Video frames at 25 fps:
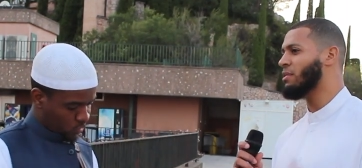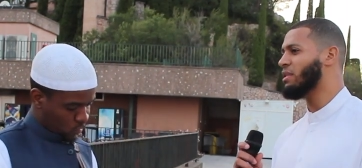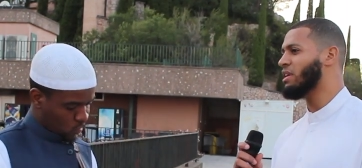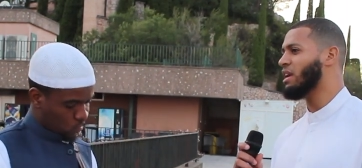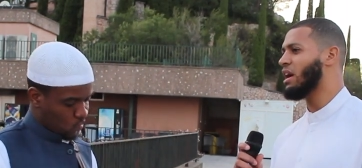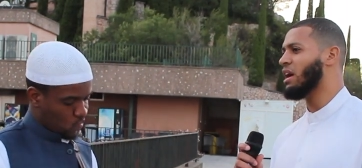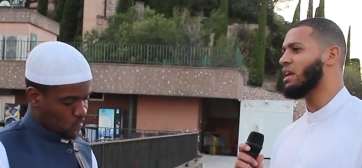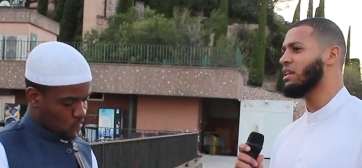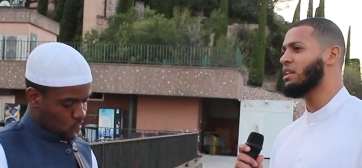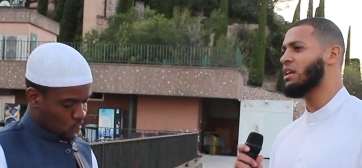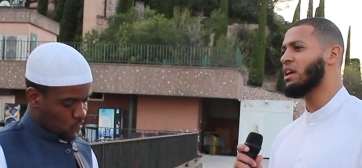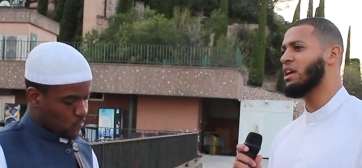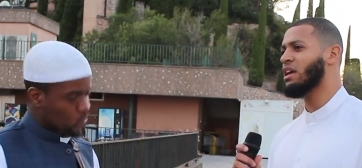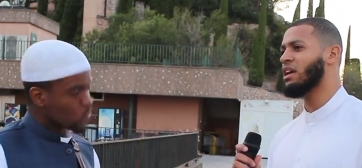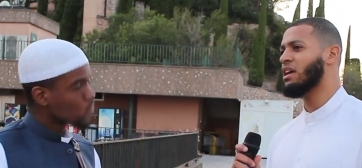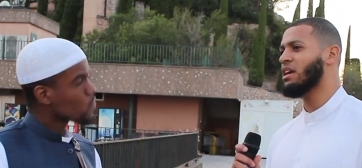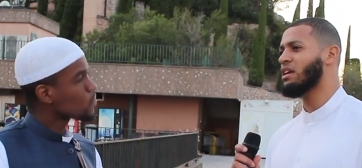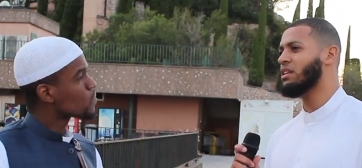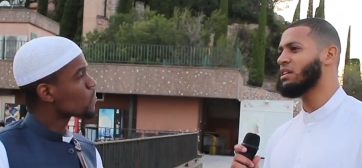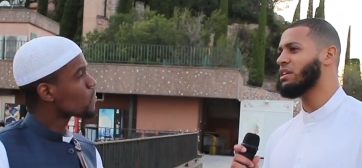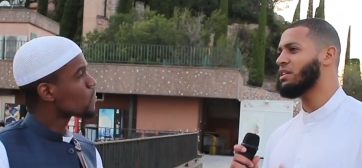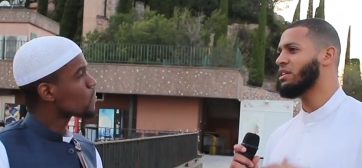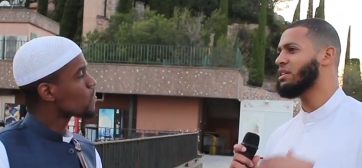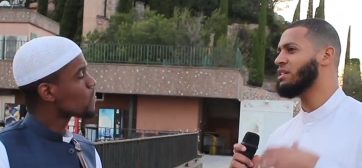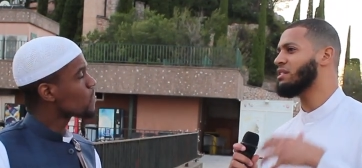Speaker 1: bin Adek,
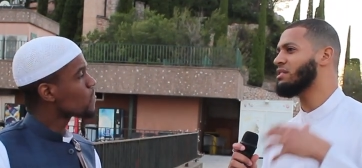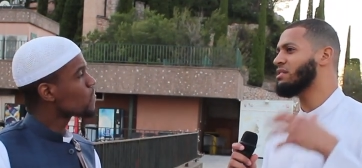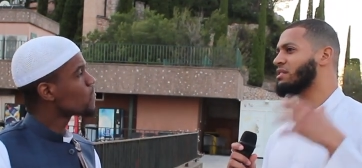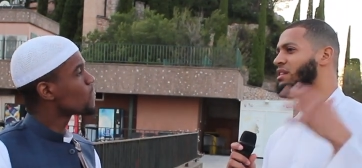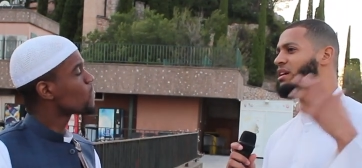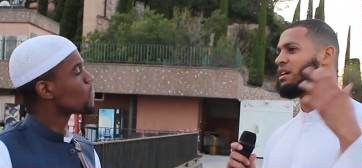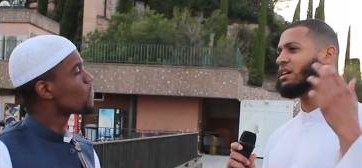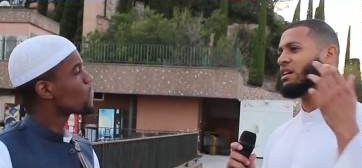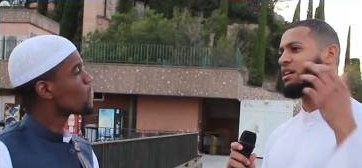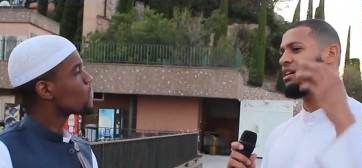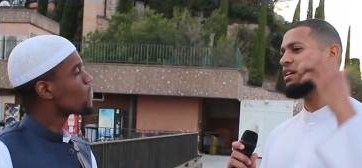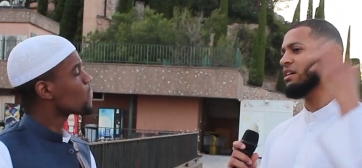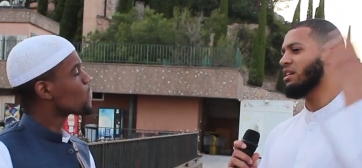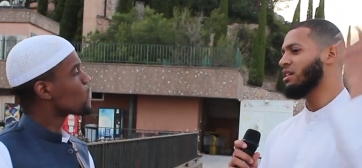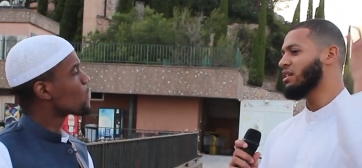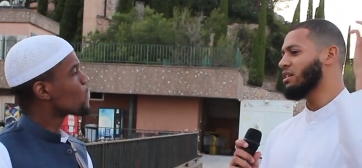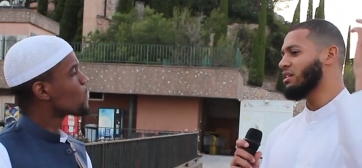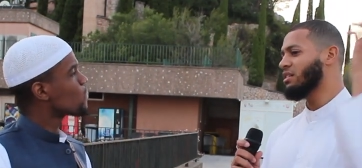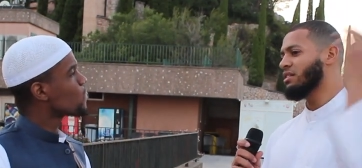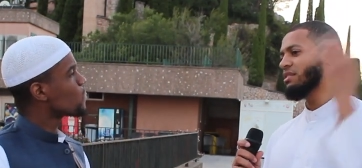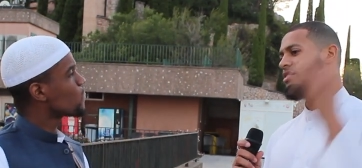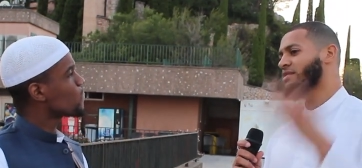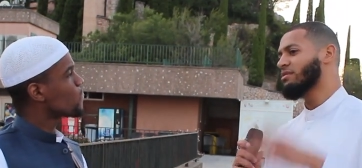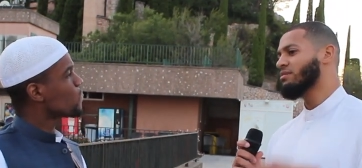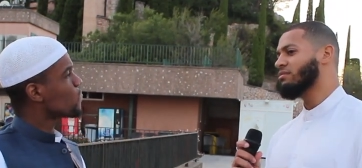there is uh,
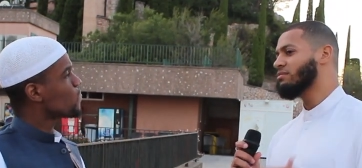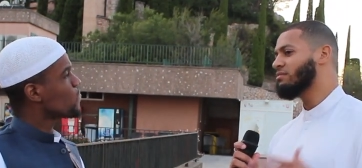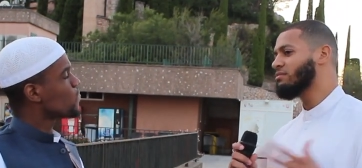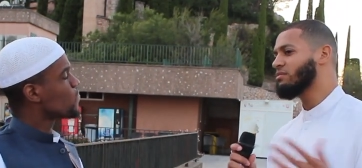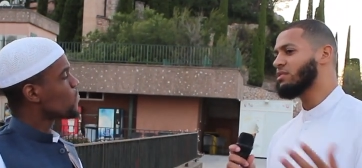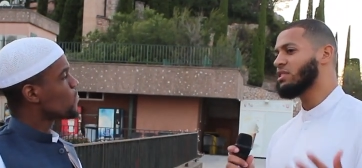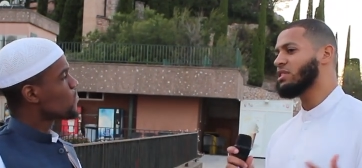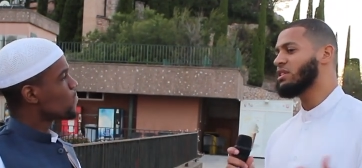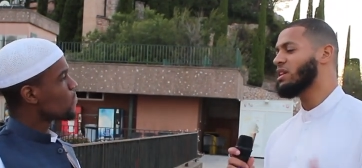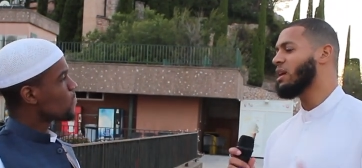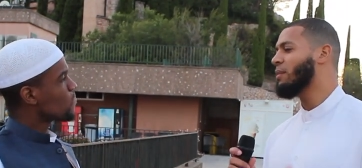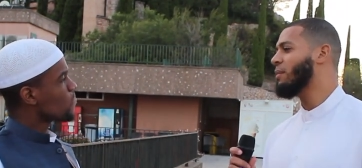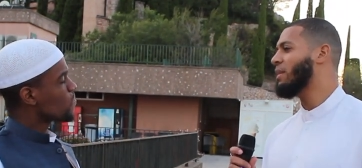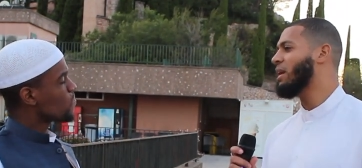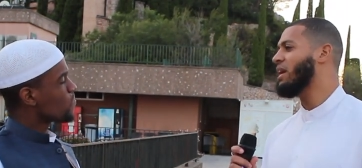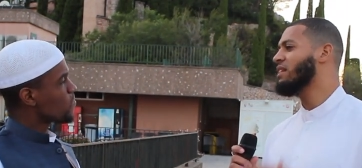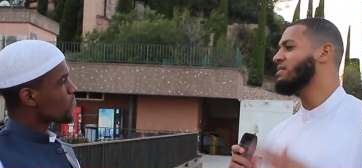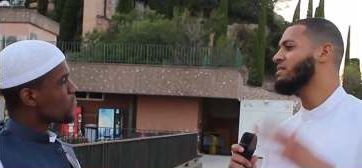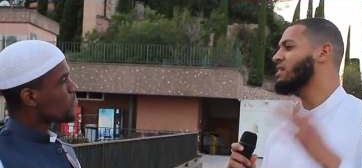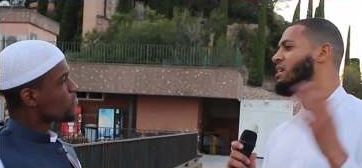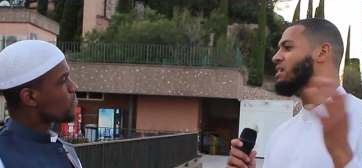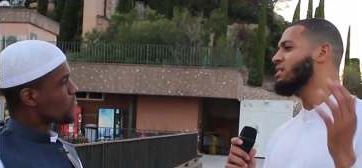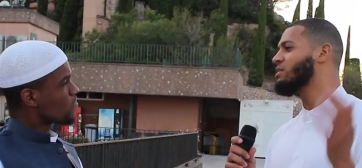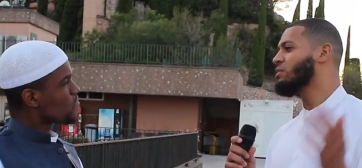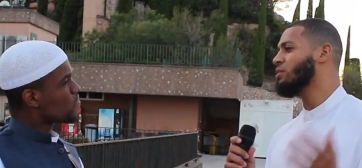Kitab
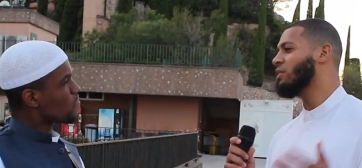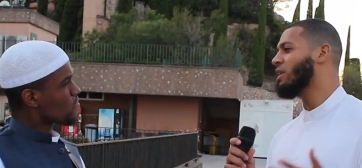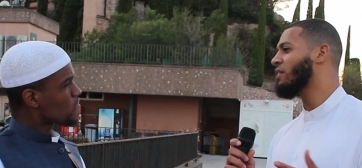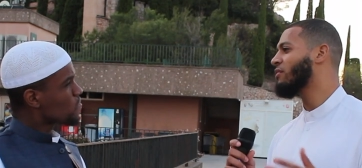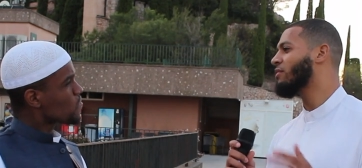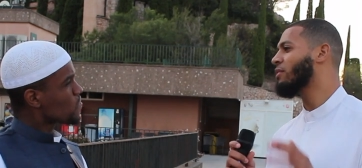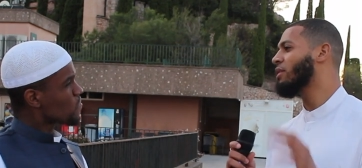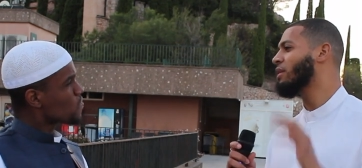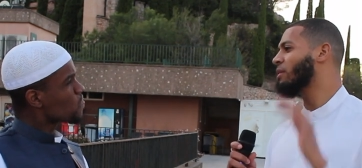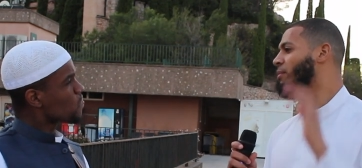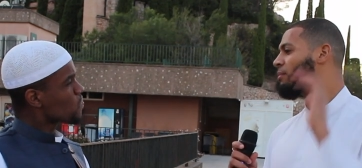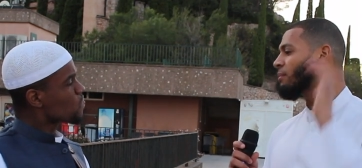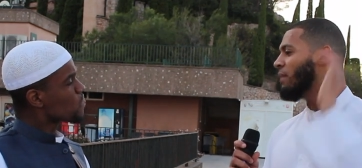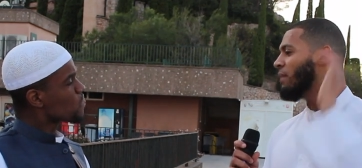al-Asasi, whatever it